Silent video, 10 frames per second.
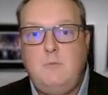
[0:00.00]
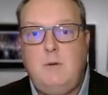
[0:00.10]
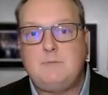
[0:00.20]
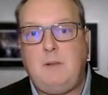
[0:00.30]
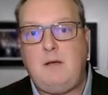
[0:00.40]
and
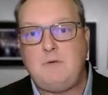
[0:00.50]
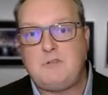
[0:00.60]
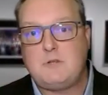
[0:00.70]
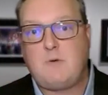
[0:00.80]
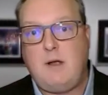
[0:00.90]
women's
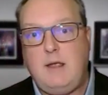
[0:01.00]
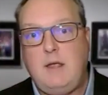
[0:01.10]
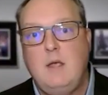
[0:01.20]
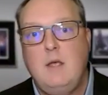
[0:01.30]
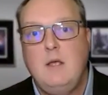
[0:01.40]
blouses,
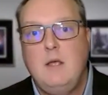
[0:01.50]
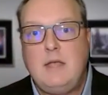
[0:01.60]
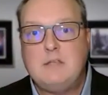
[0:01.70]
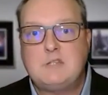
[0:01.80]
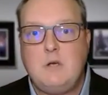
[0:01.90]
right?
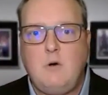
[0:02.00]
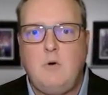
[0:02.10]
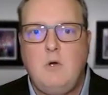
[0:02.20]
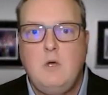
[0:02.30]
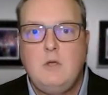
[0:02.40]
And
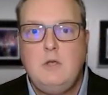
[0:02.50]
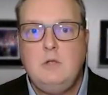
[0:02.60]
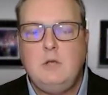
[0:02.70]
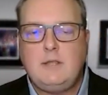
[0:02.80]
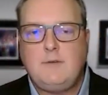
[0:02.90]
so you
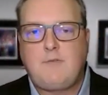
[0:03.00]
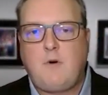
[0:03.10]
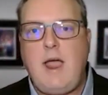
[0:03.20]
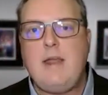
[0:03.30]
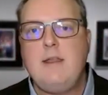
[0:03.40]
look at the
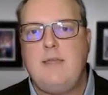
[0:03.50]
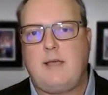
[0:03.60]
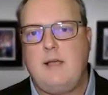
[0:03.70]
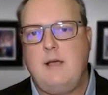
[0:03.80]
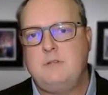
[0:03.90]
variety
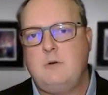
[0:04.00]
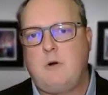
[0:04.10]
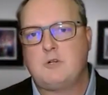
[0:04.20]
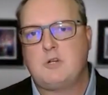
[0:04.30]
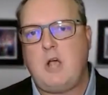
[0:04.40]
that comes into
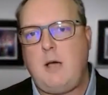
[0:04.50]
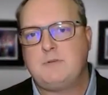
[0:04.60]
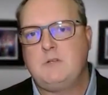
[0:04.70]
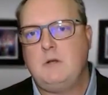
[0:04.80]
our shops,